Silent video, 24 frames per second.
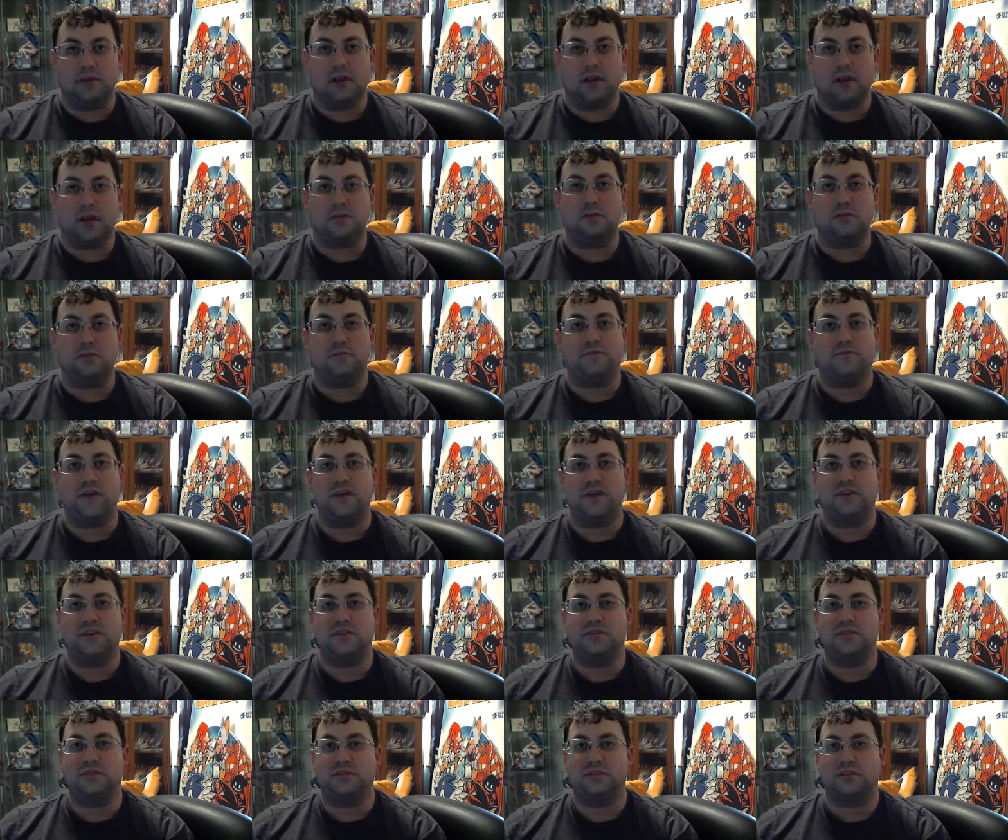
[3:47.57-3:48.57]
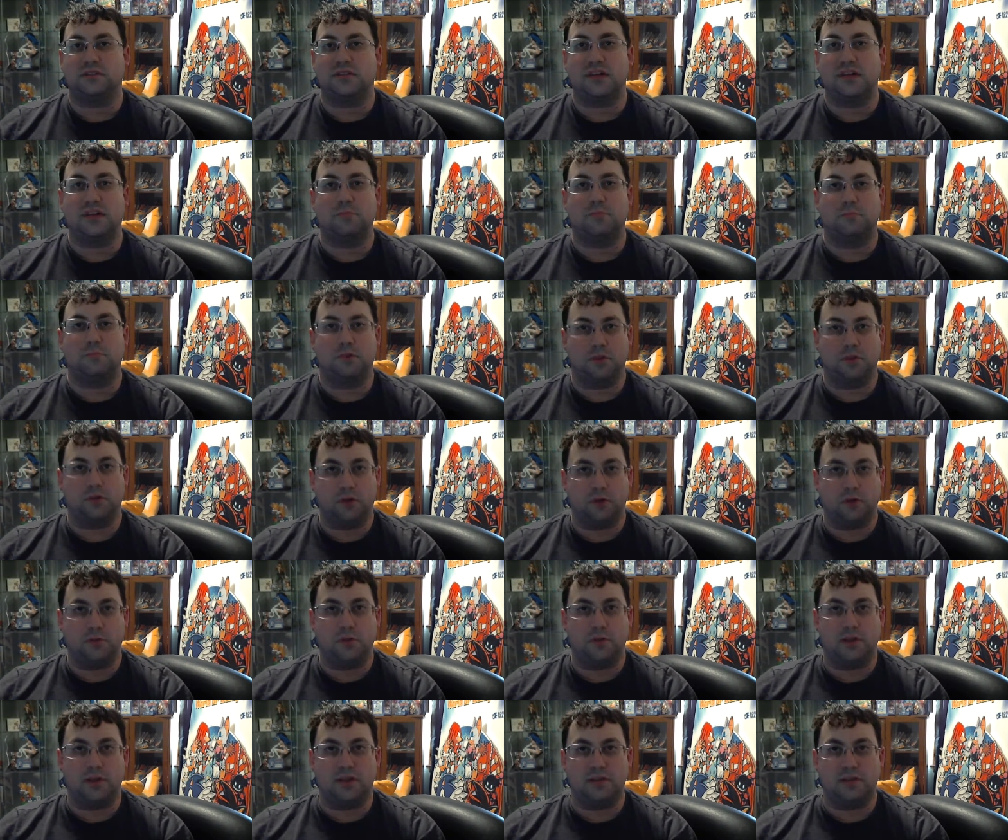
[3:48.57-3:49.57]
and you'll find his link
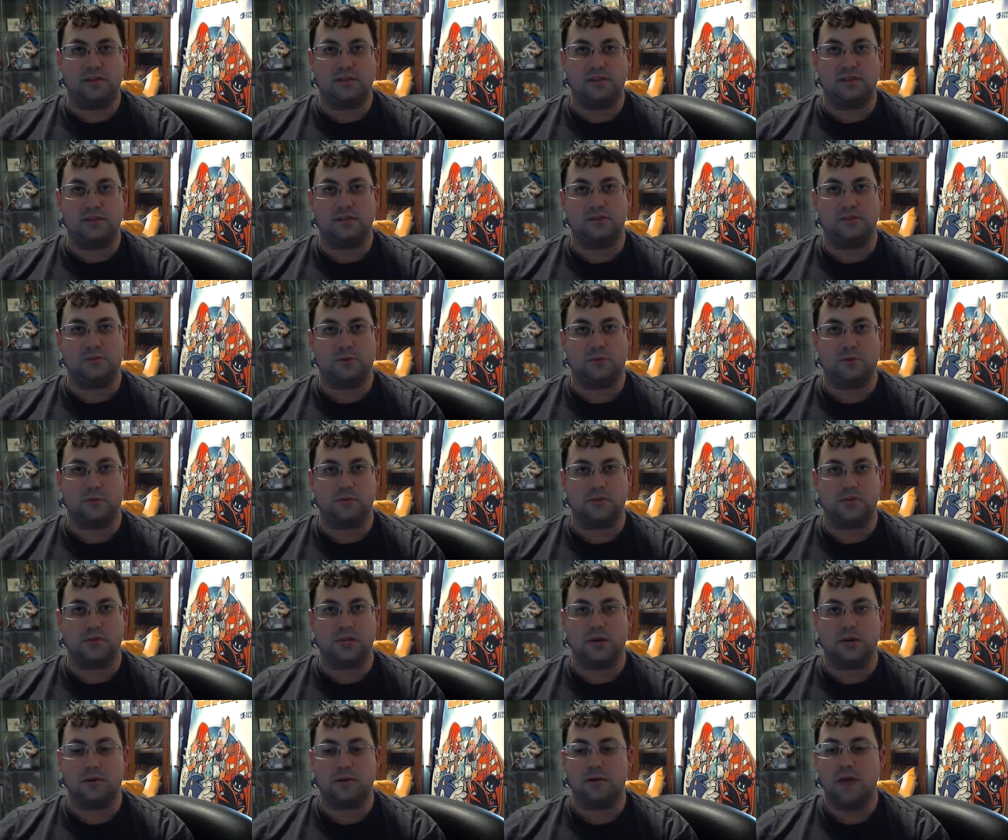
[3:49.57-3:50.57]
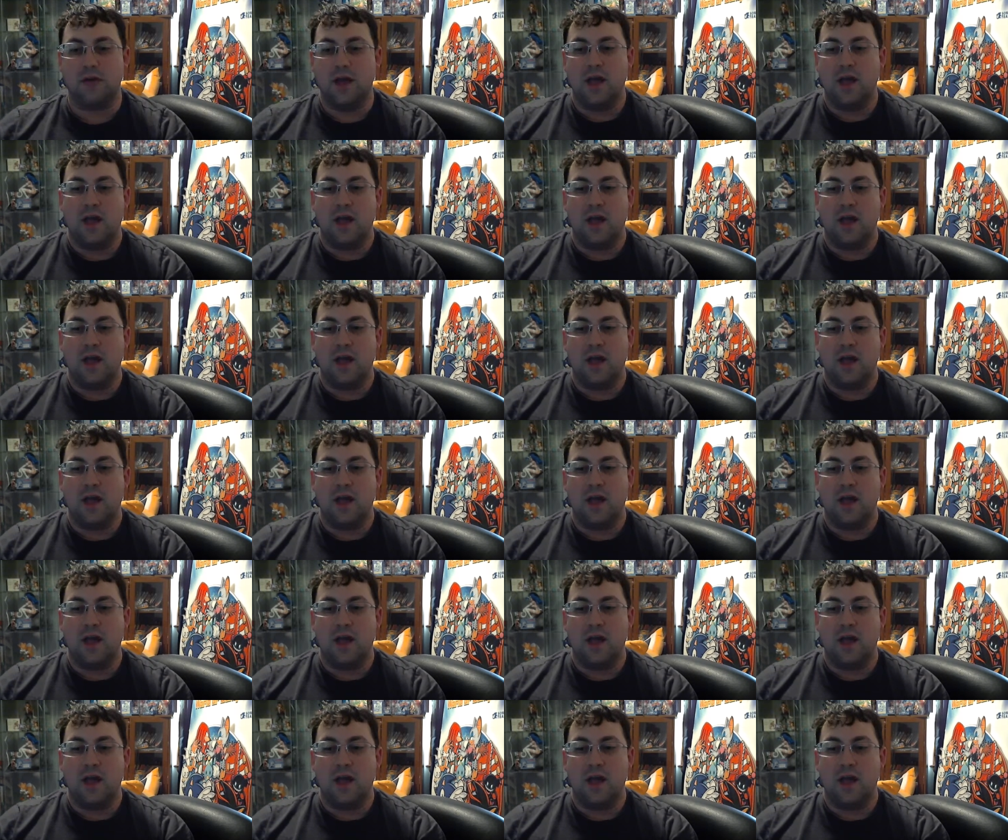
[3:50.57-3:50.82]
below in the description here.